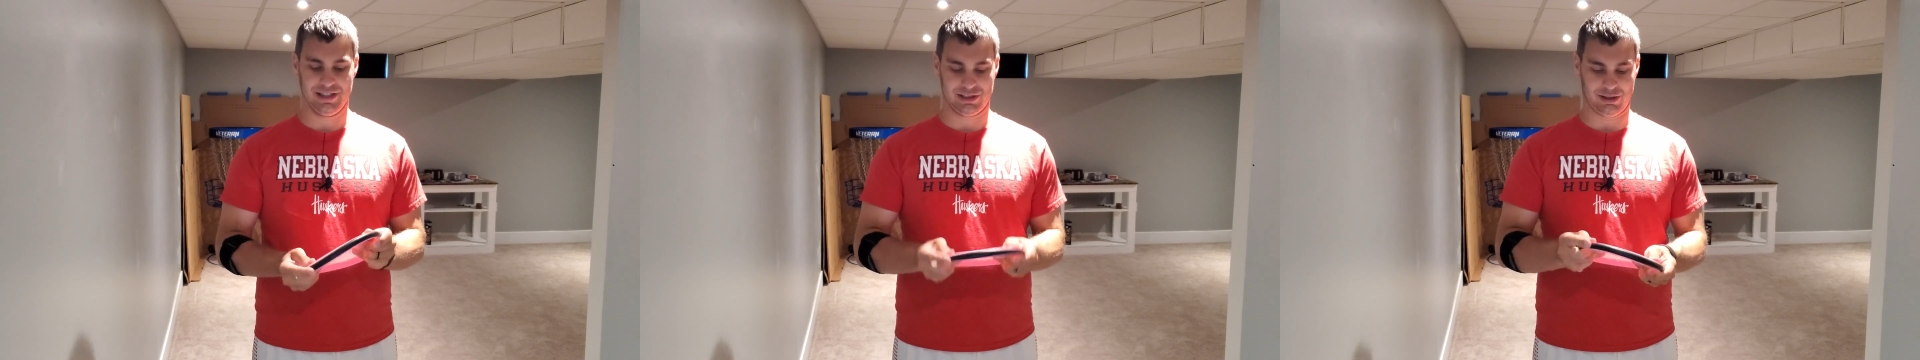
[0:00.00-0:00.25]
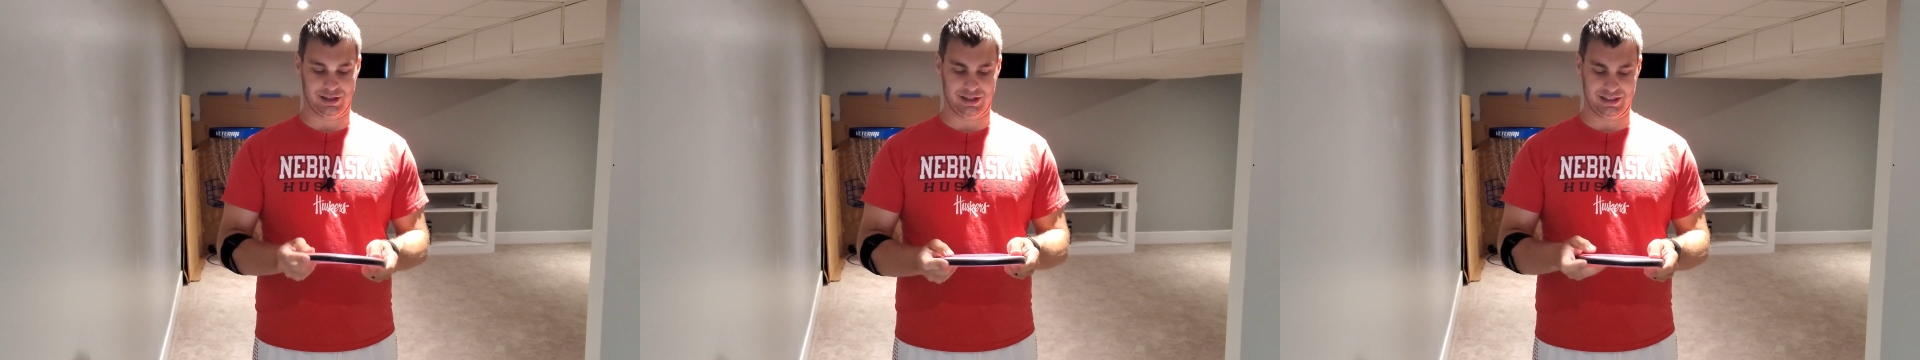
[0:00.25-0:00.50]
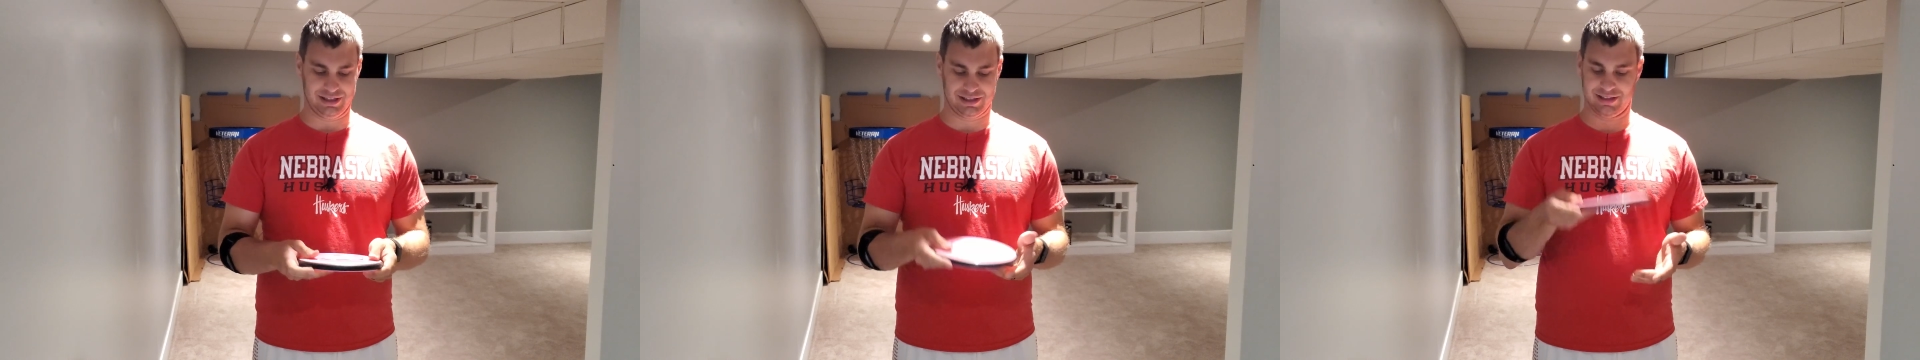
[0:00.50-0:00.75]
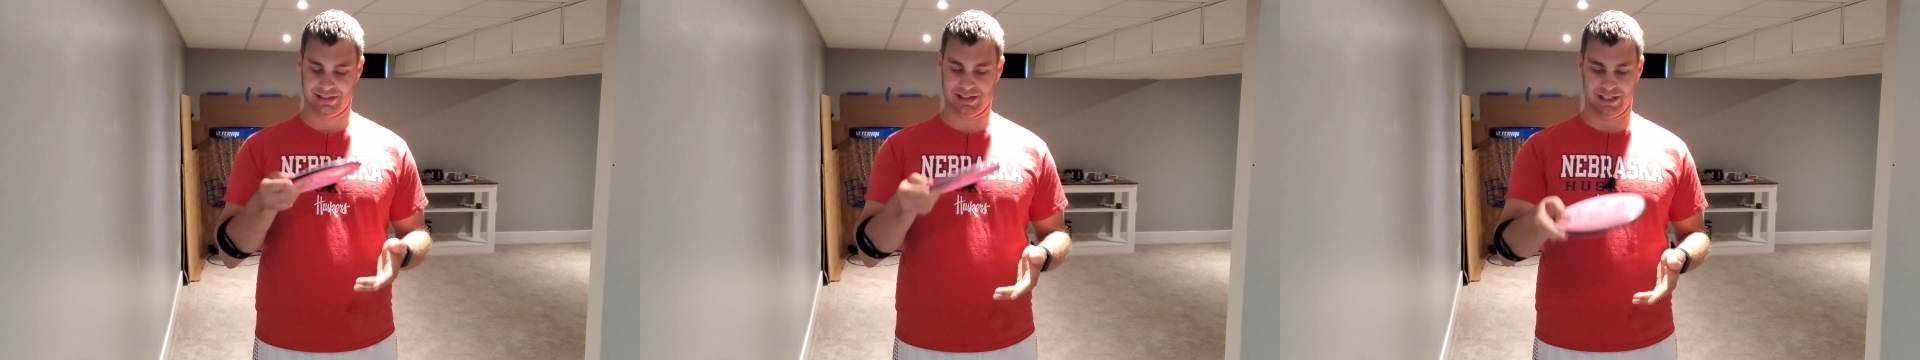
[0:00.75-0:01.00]
So this
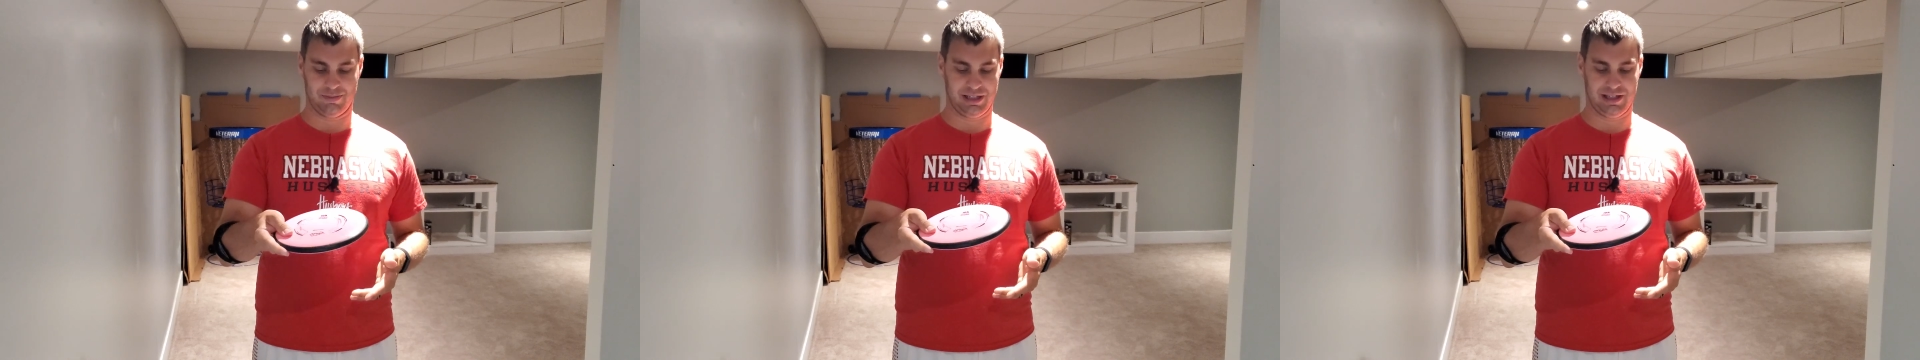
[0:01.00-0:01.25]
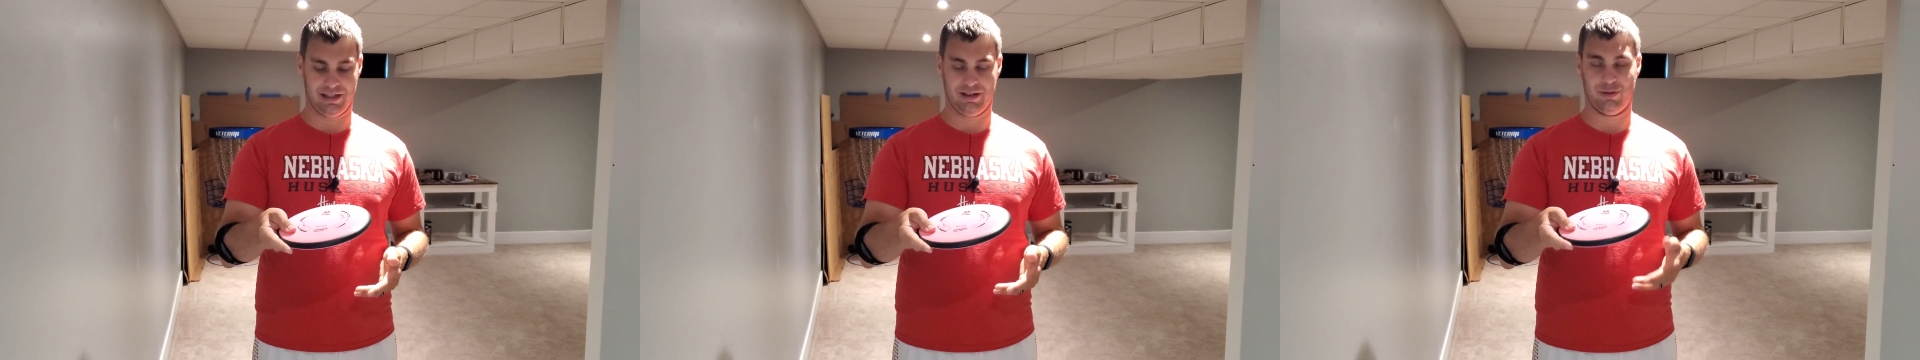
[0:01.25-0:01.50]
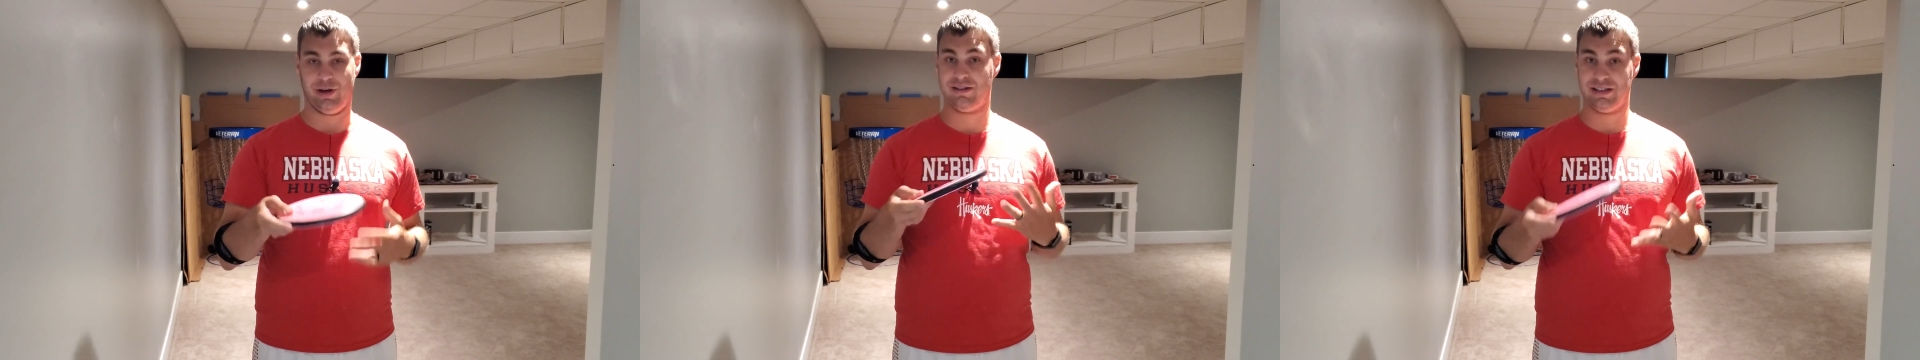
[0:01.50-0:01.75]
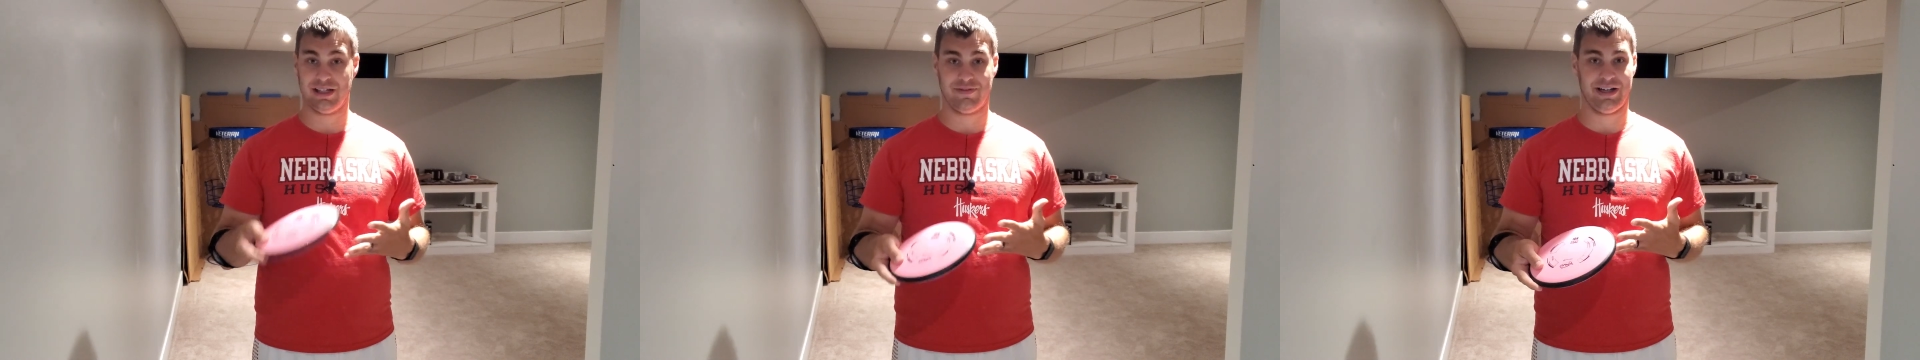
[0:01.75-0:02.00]
is going to be
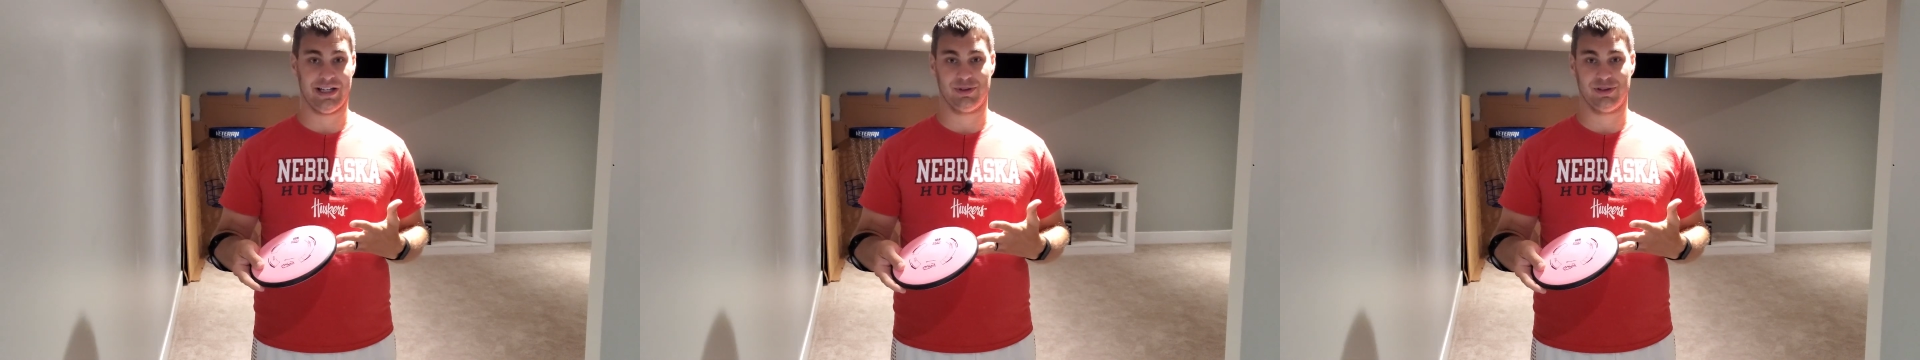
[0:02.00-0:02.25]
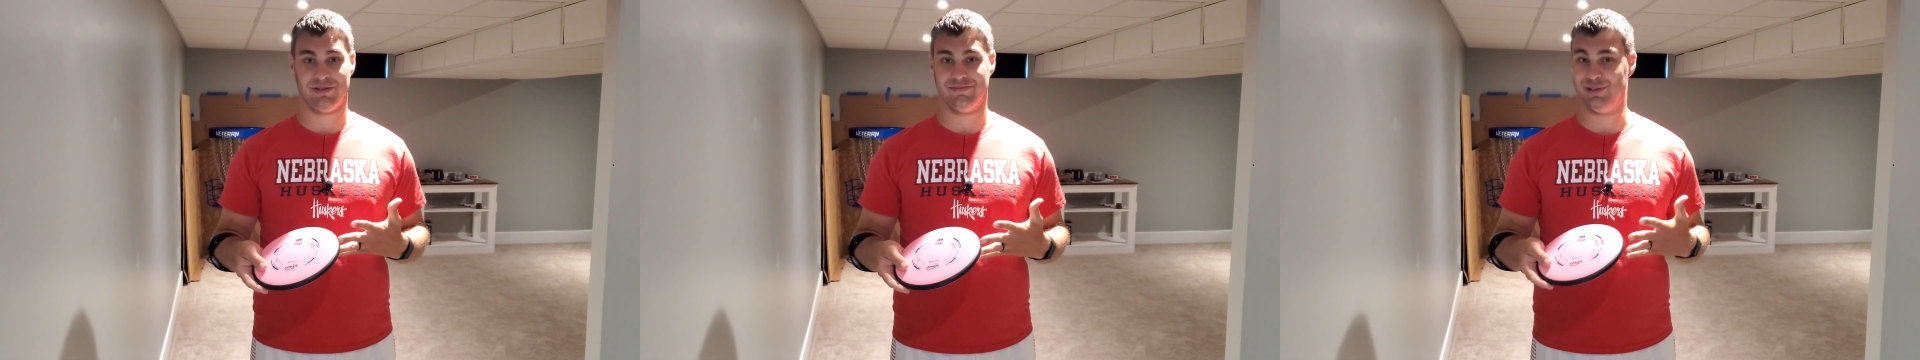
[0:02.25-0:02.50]
readily available.